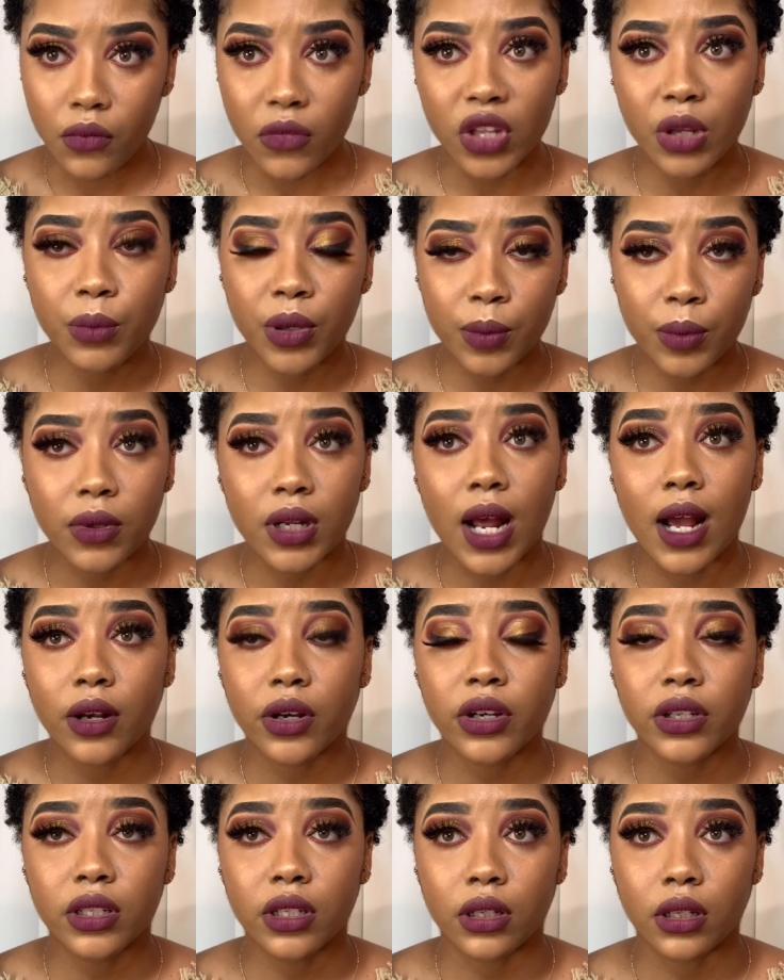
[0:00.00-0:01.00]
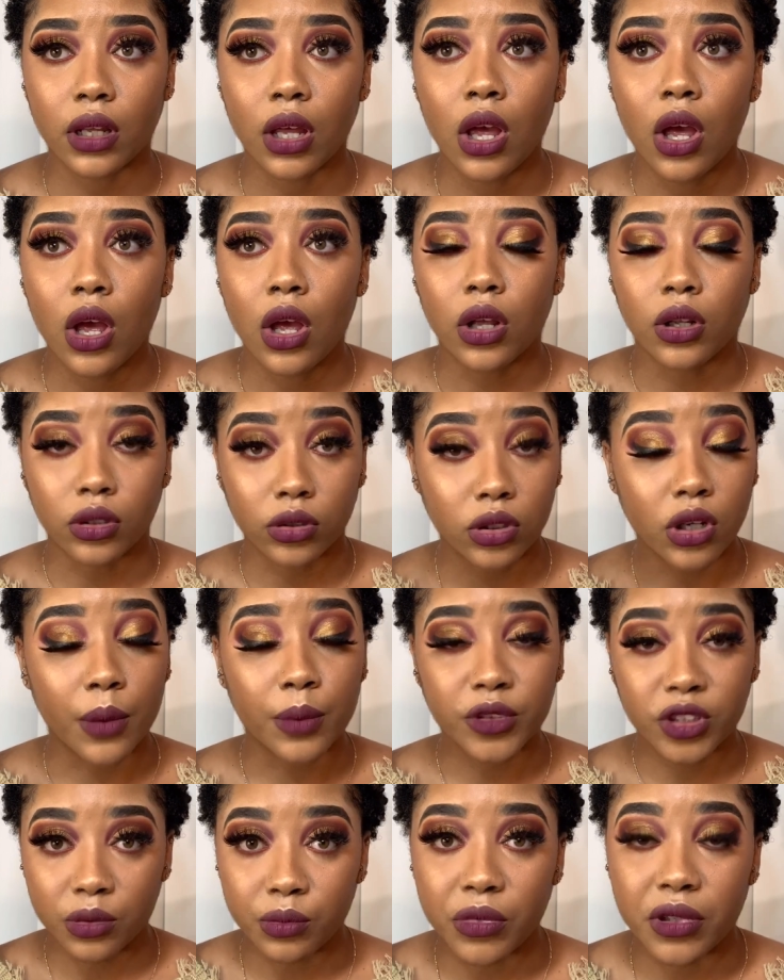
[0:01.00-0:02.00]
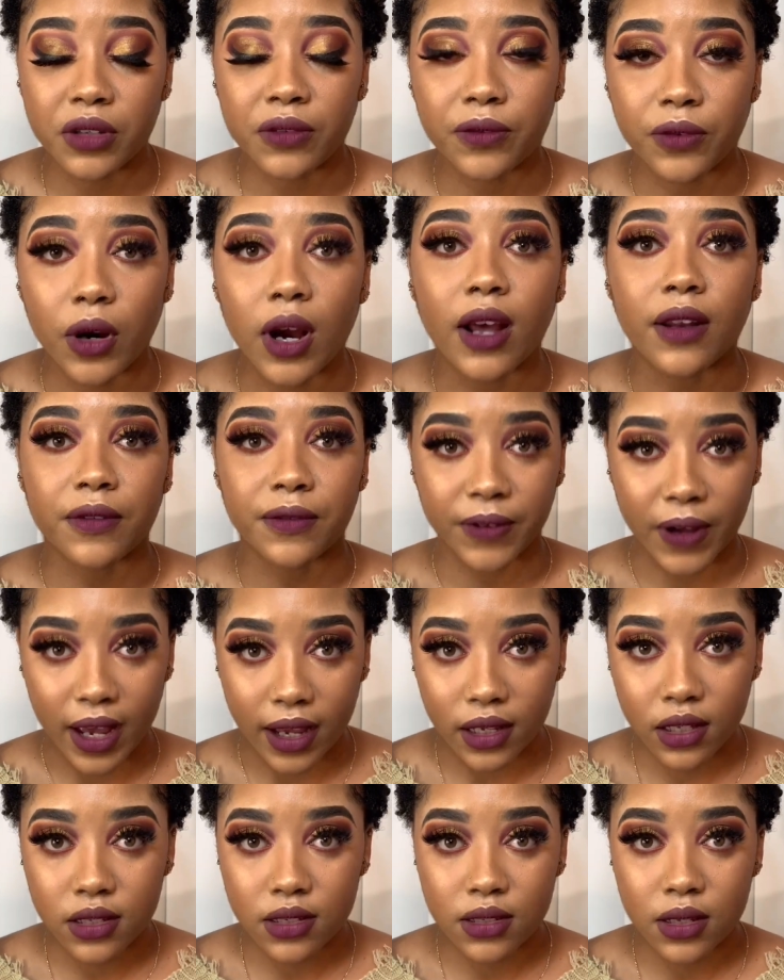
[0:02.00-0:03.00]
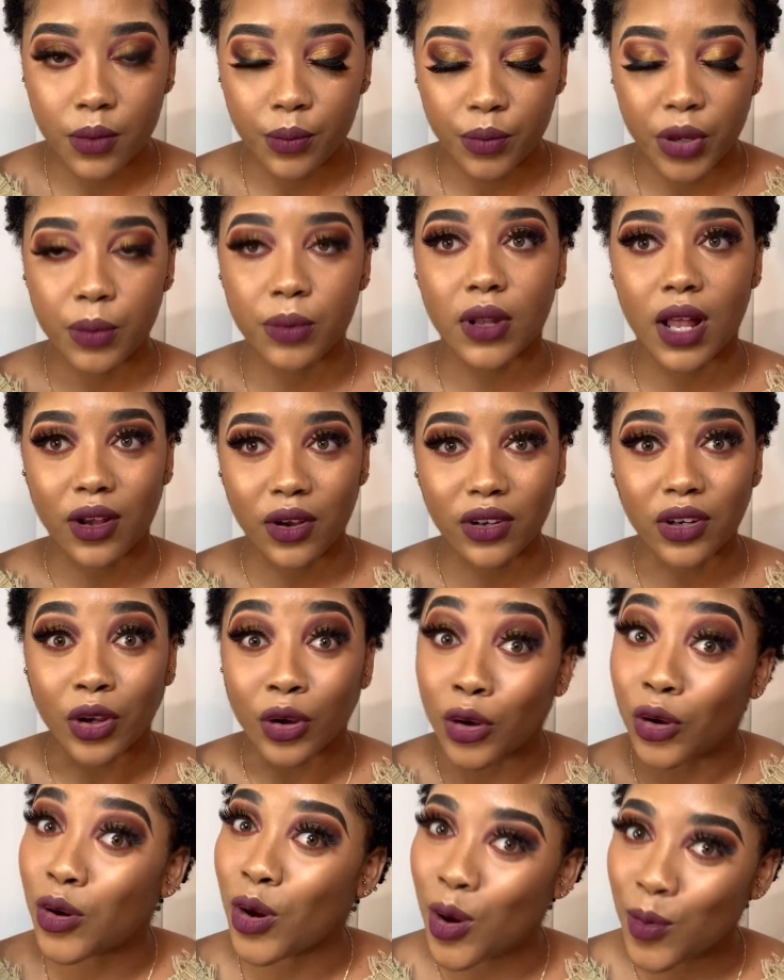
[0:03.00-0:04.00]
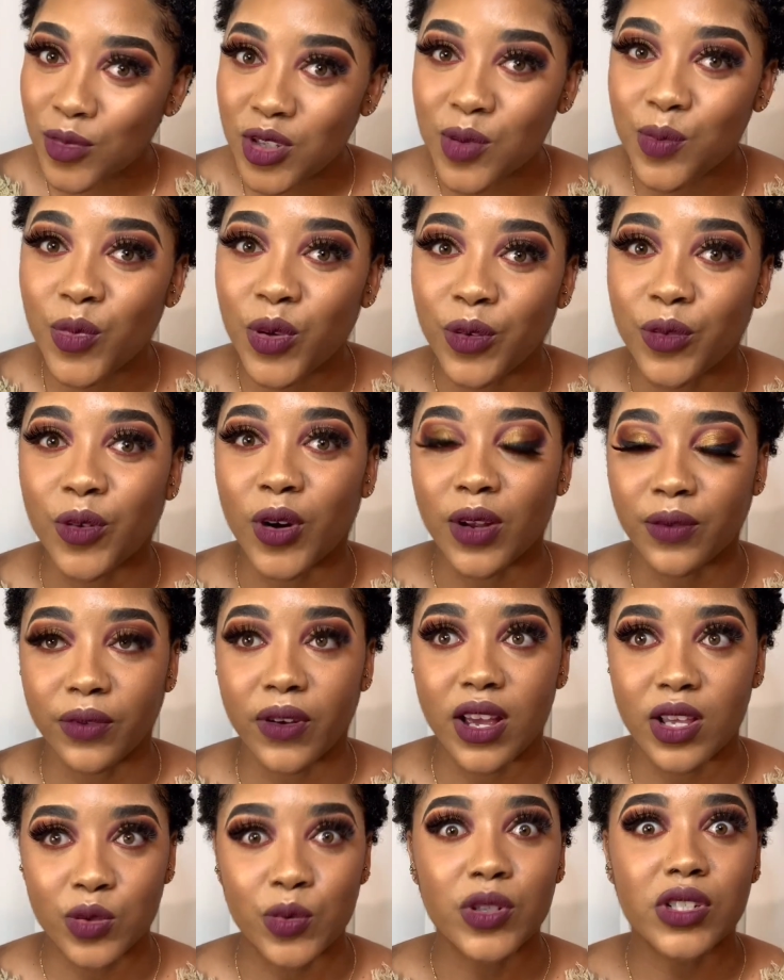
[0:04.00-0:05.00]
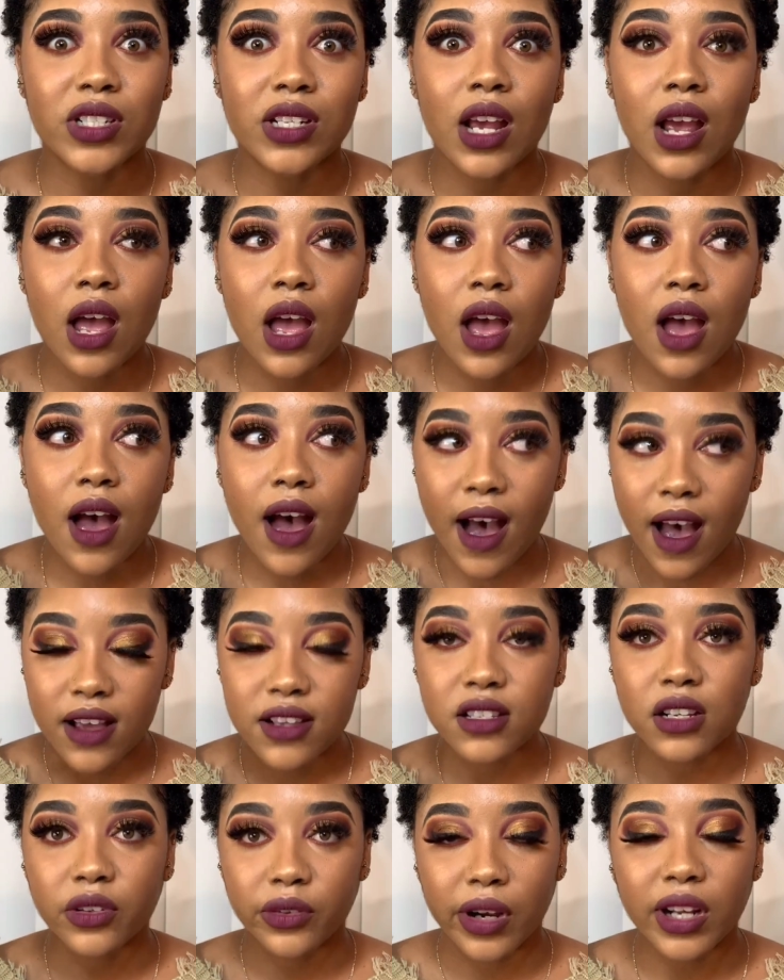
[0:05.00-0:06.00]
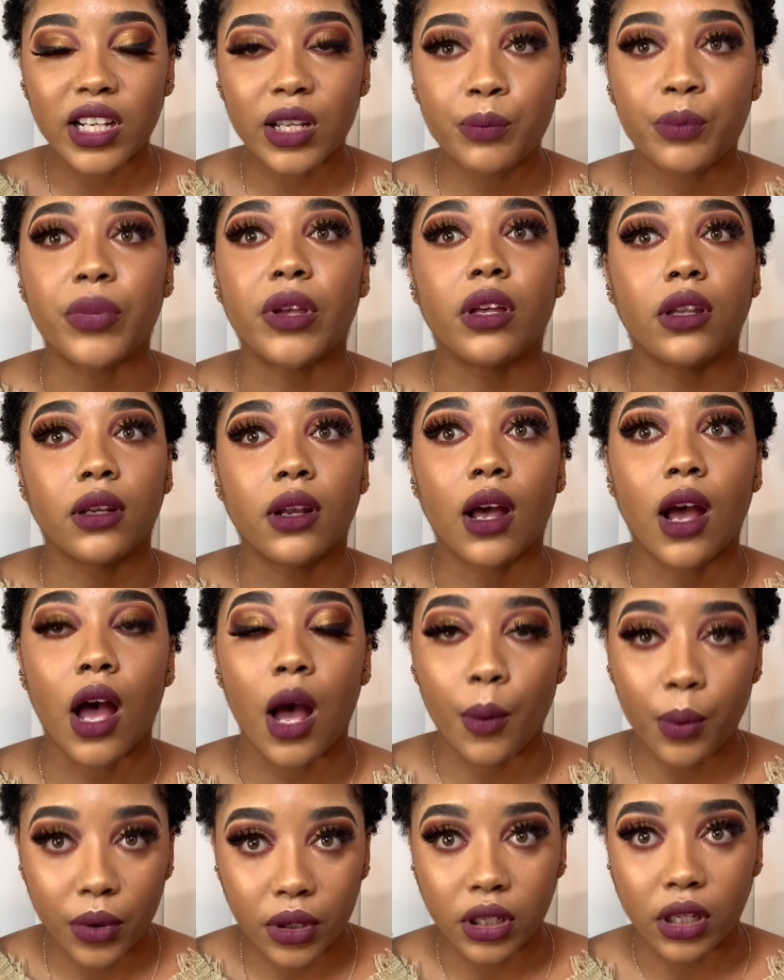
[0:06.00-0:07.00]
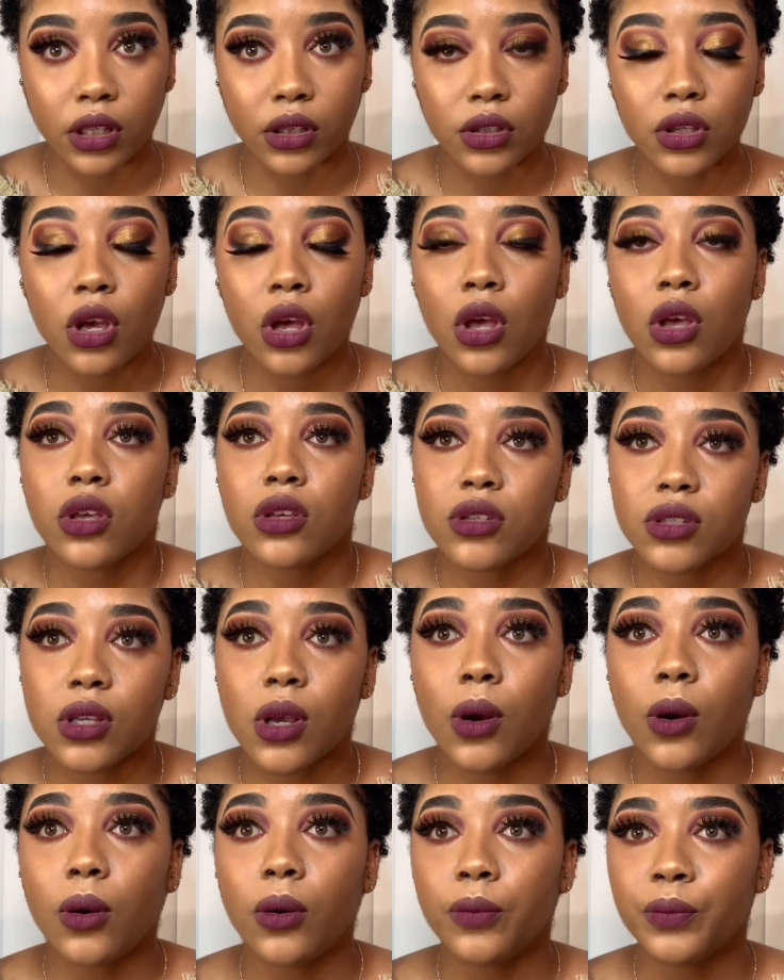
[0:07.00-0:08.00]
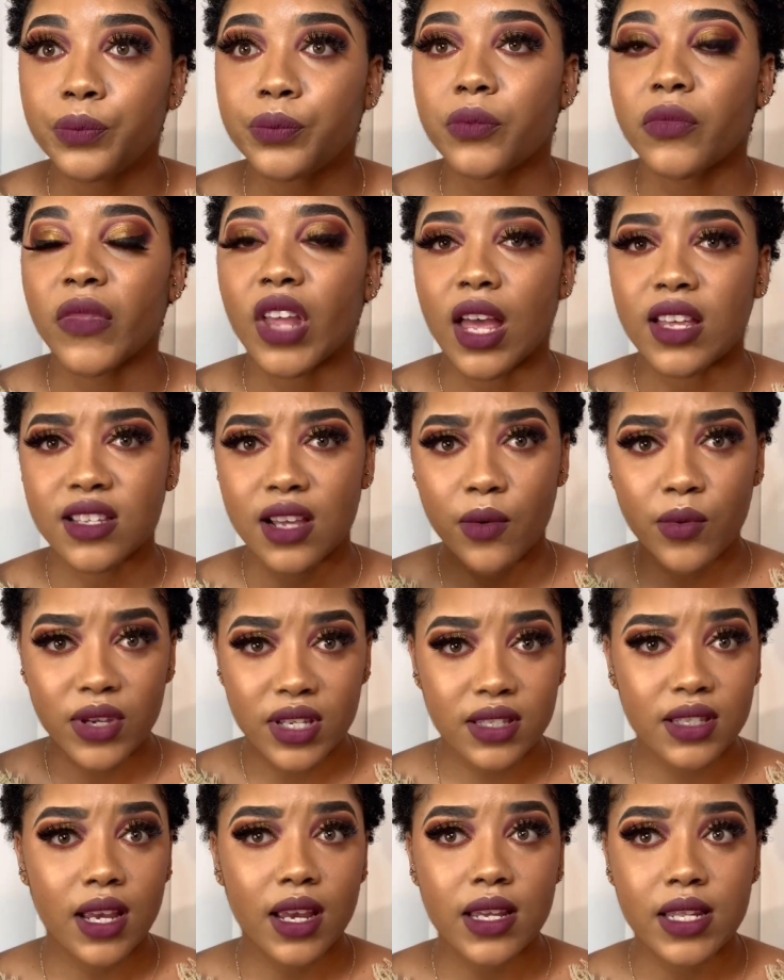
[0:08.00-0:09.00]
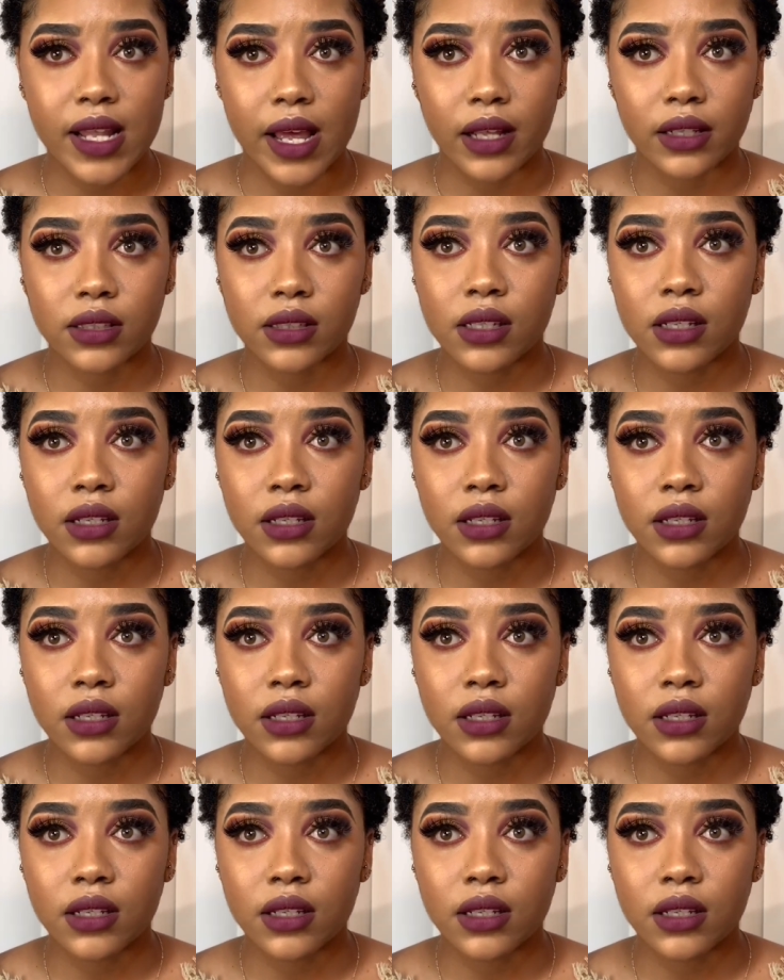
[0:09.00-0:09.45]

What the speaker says: People are gonna look up to me for advice. People are gonna come to me for advice, which has already been happening. So as I was saying, that